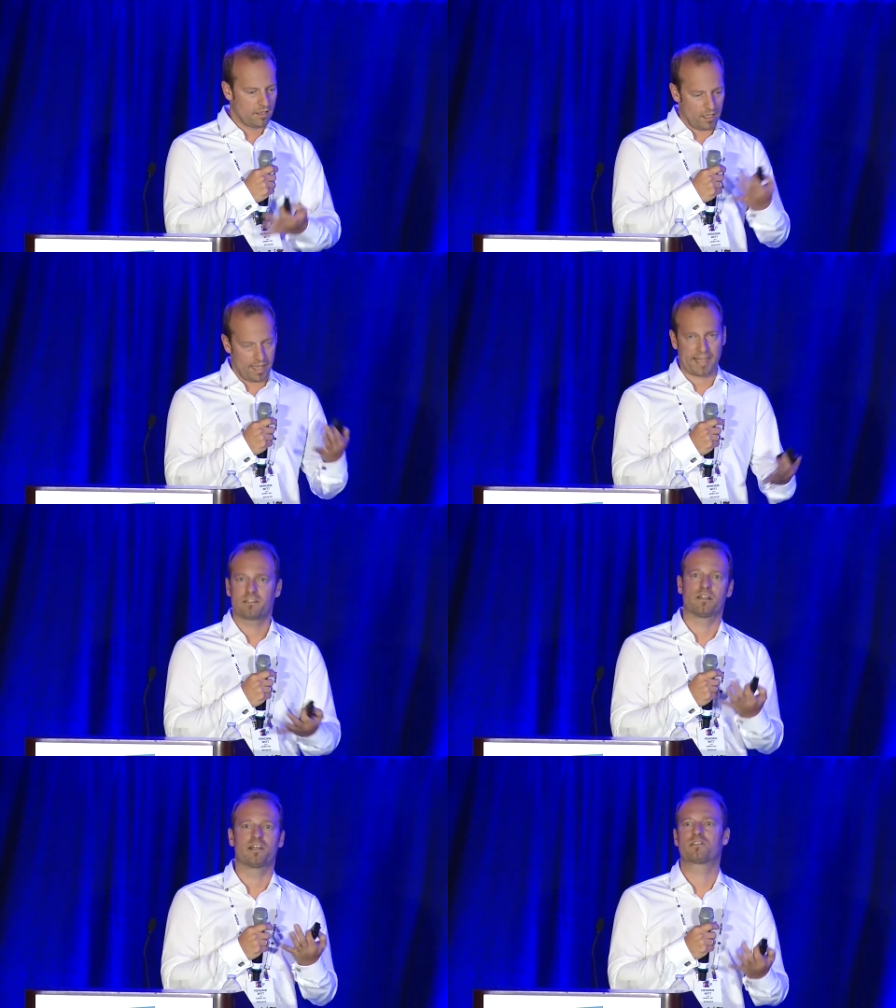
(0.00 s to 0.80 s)

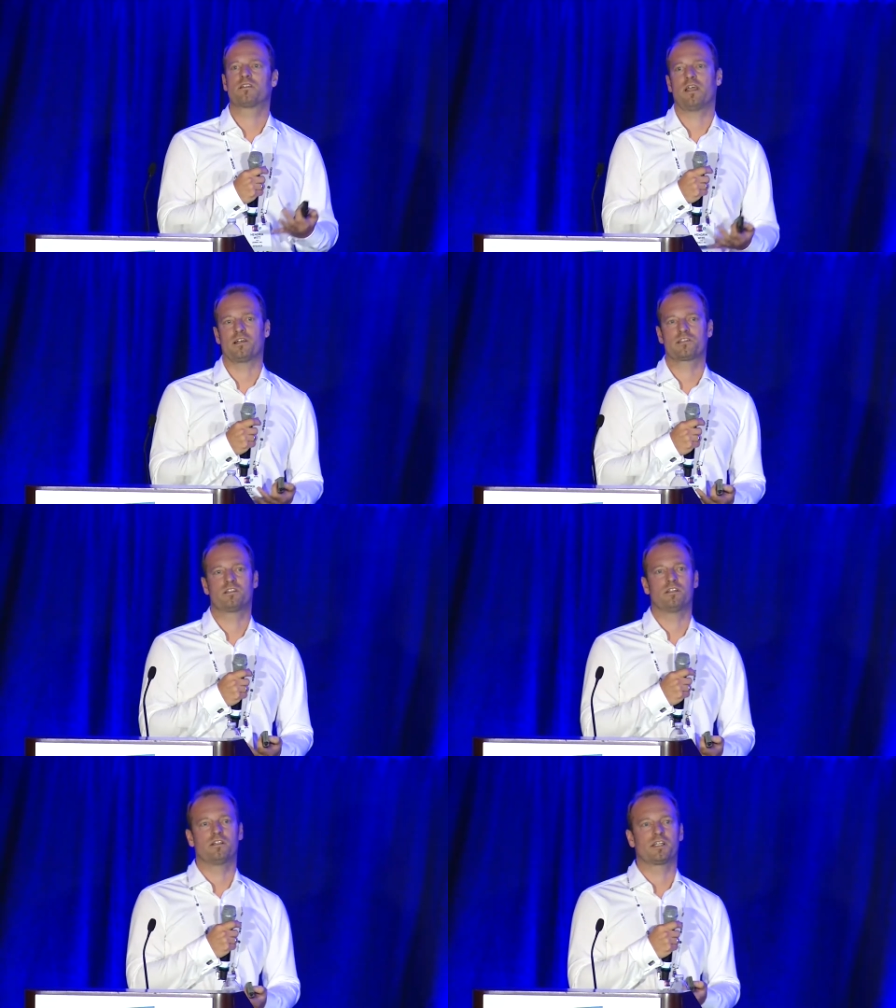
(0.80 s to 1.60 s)
elected as, as
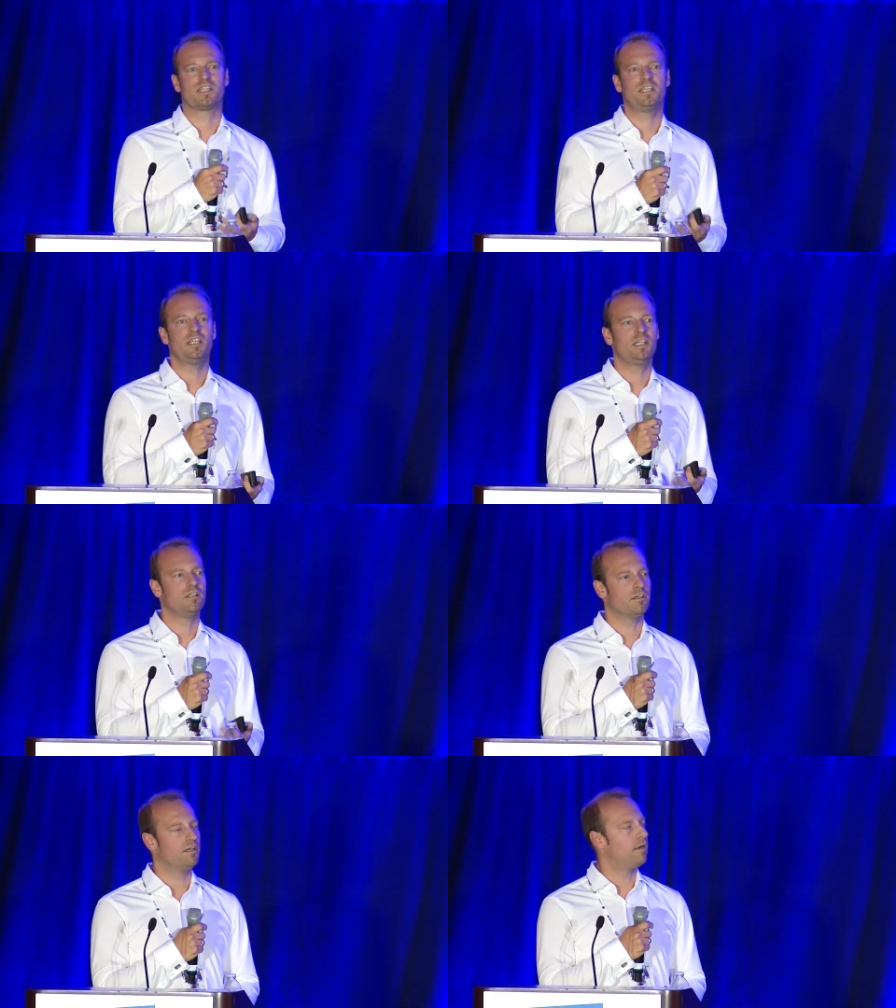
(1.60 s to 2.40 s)
the, the
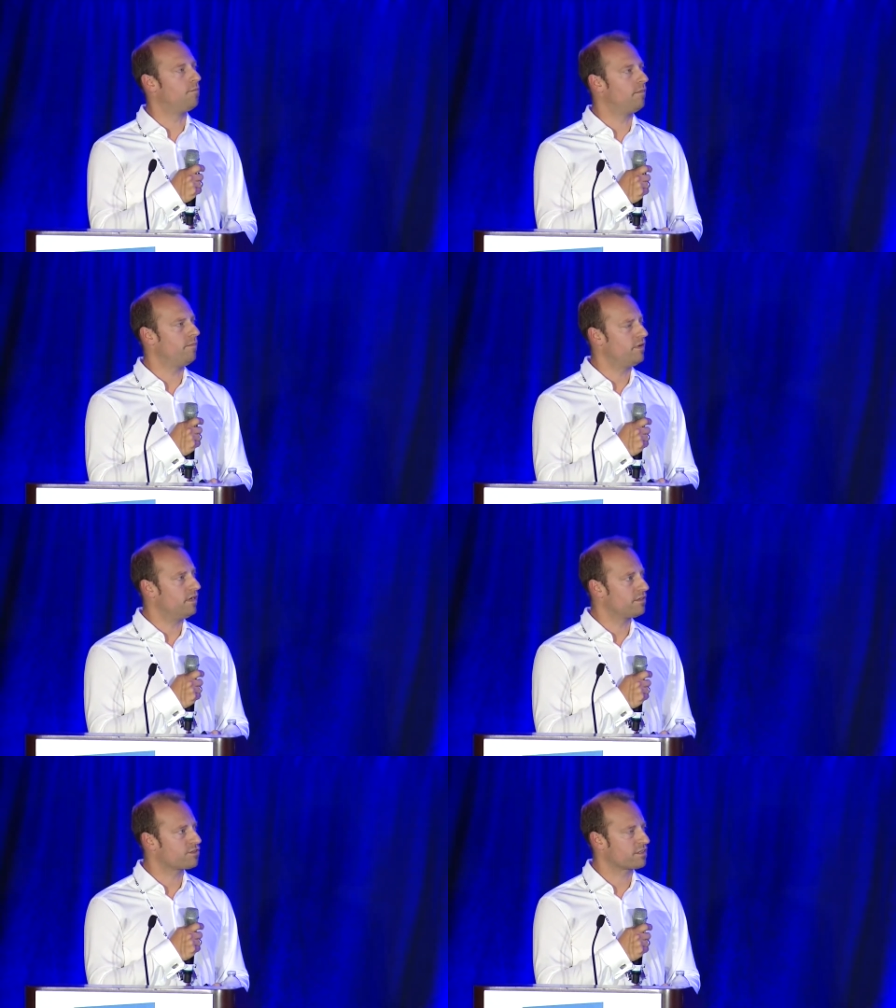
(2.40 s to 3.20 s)
key um,
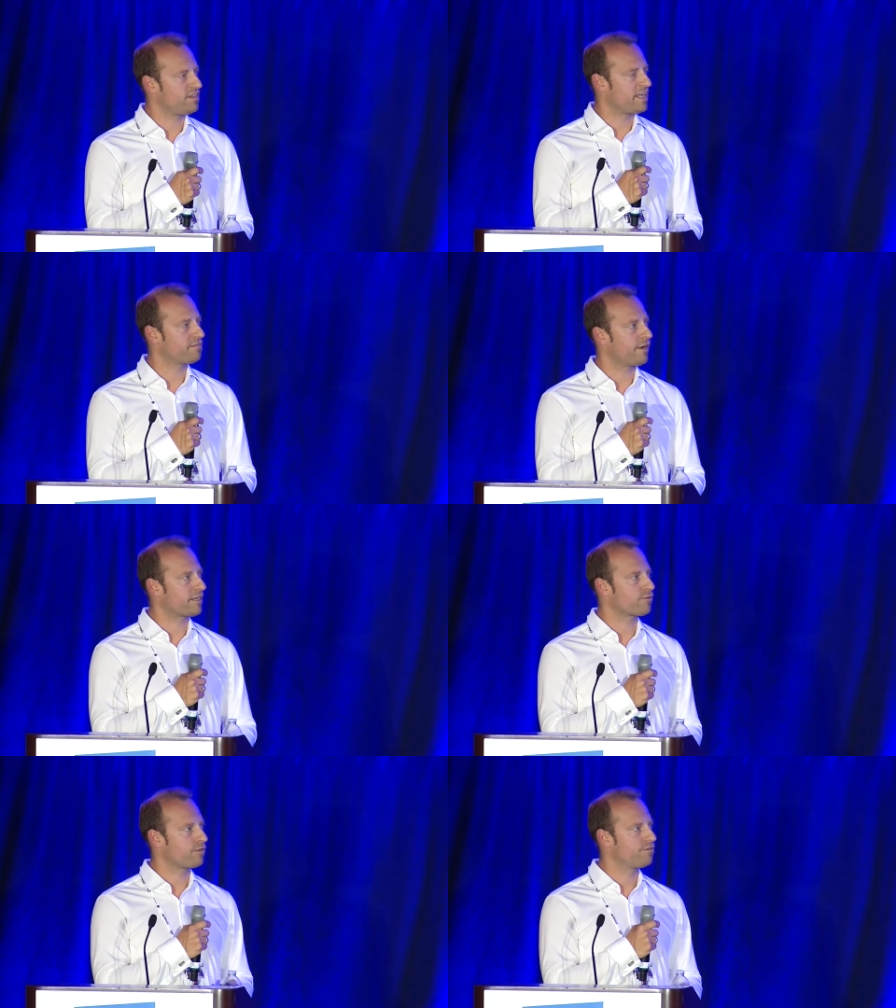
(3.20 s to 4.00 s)
uh, success
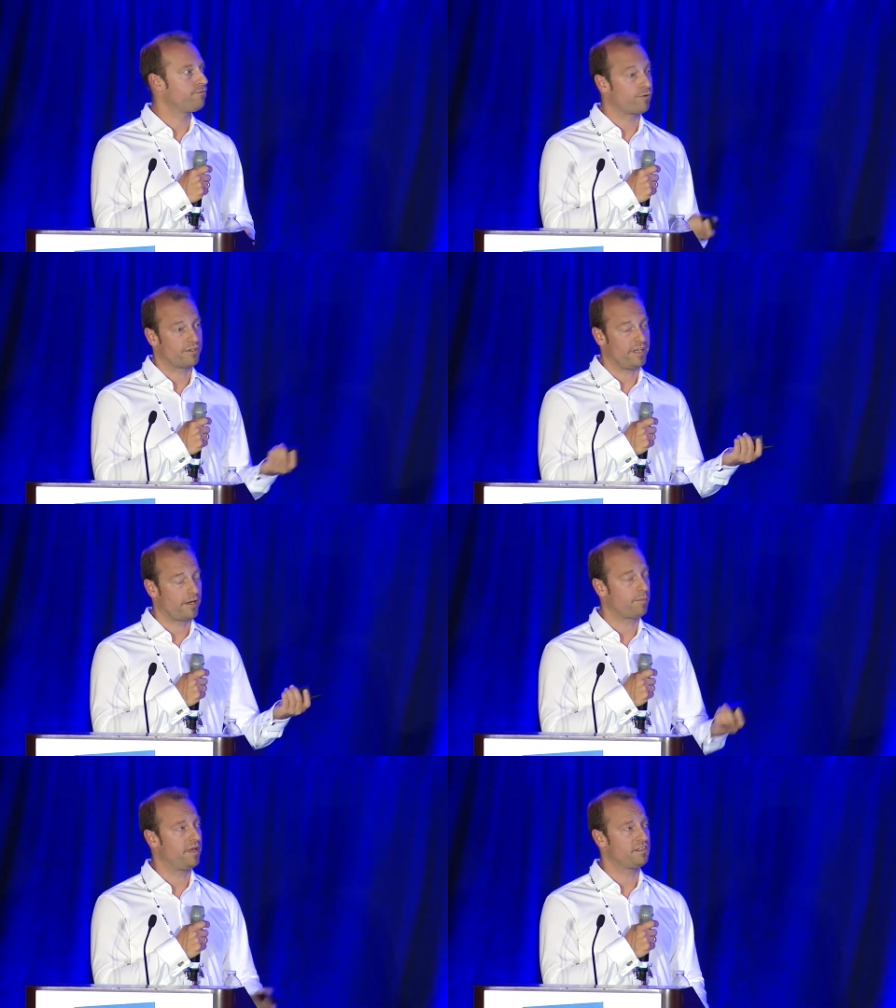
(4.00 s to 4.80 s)
factors for
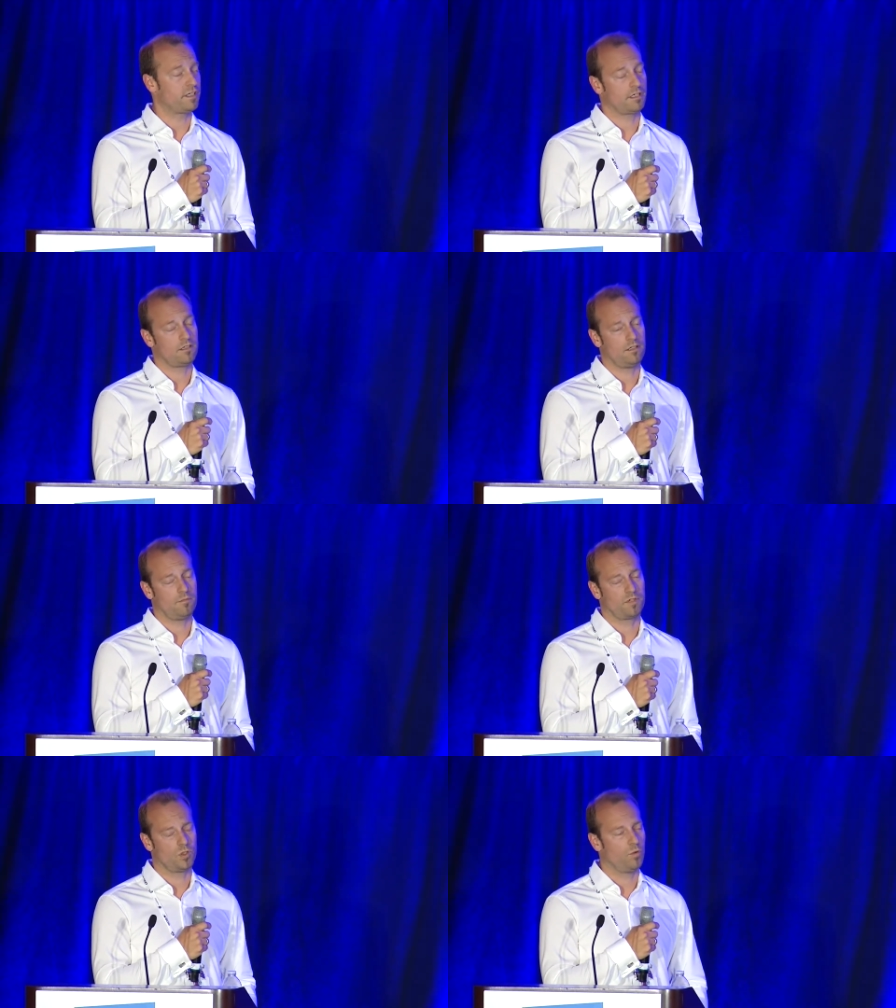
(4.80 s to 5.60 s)
their basic
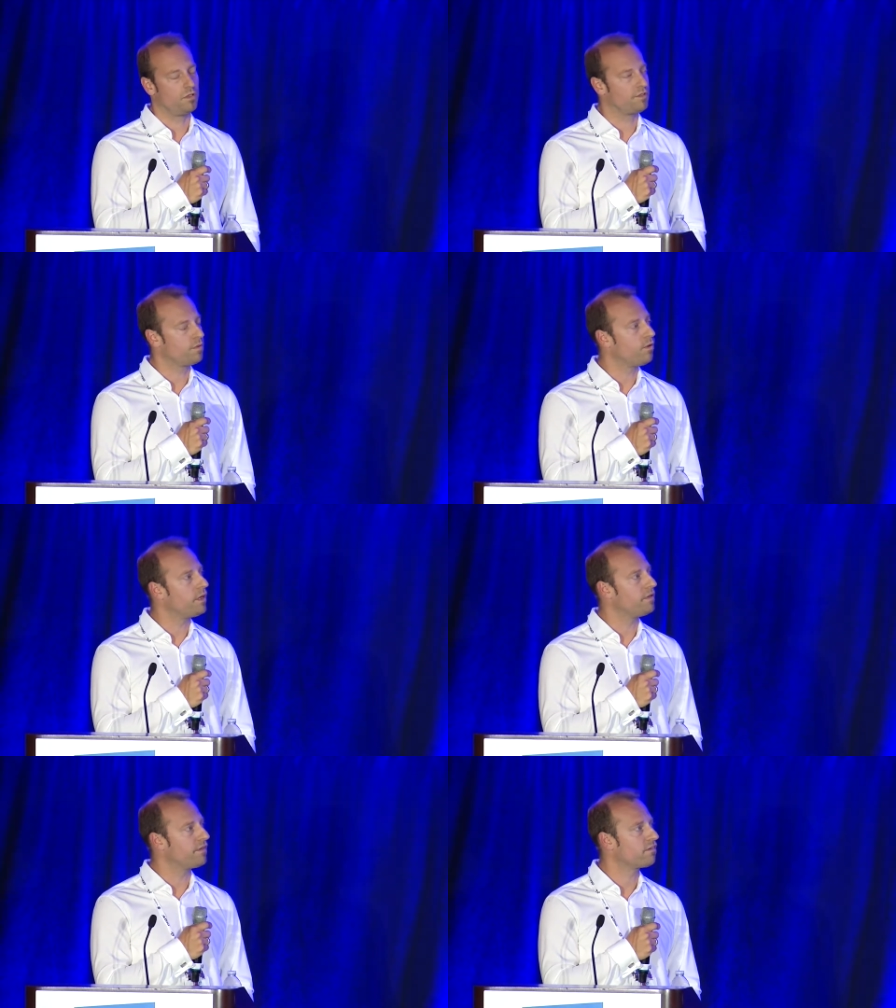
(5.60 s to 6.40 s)
um, global
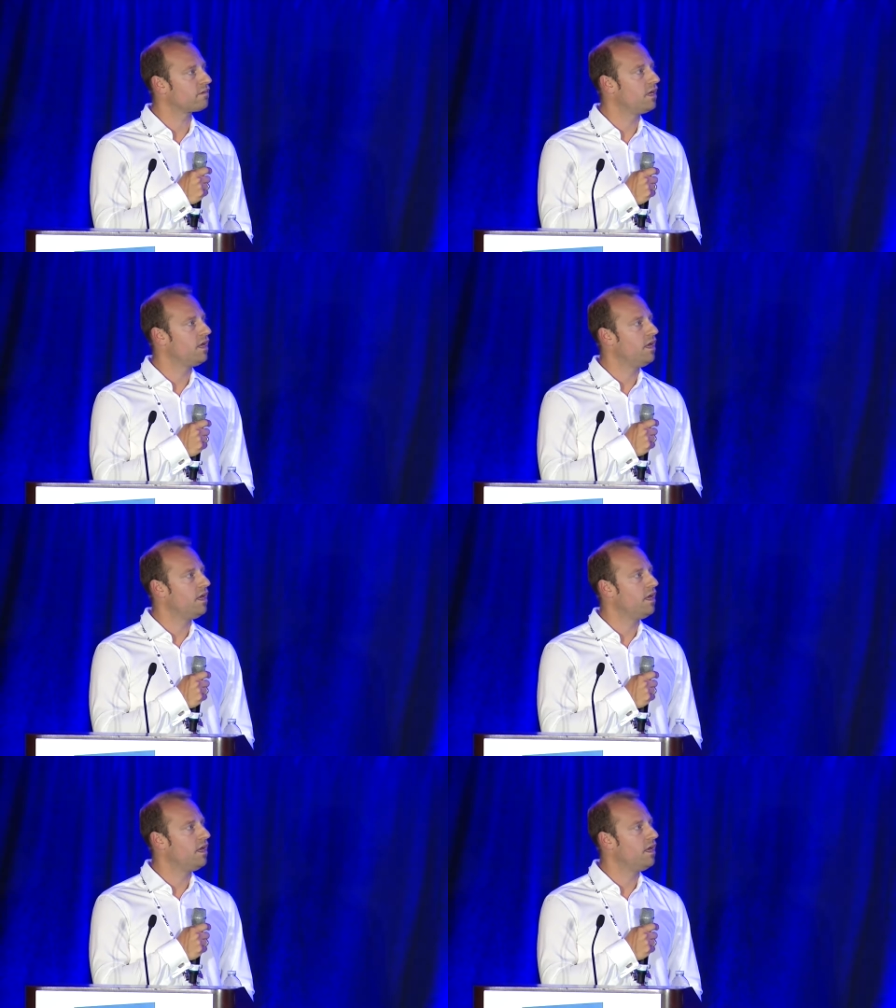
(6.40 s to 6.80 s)
deployments.